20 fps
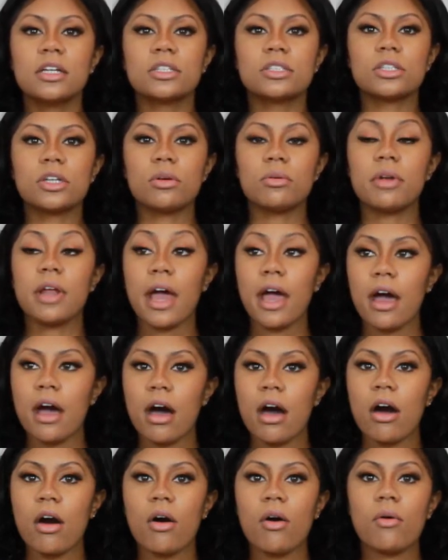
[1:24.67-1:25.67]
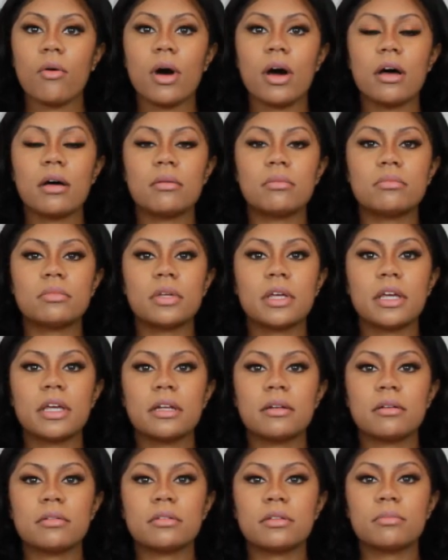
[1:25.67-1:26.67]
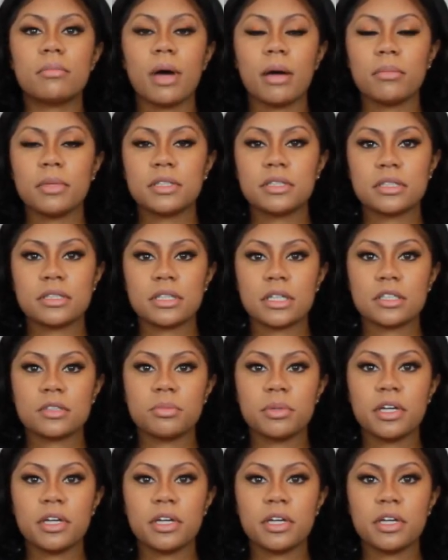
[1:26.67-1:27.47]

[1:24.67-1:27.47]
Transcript: So now my business has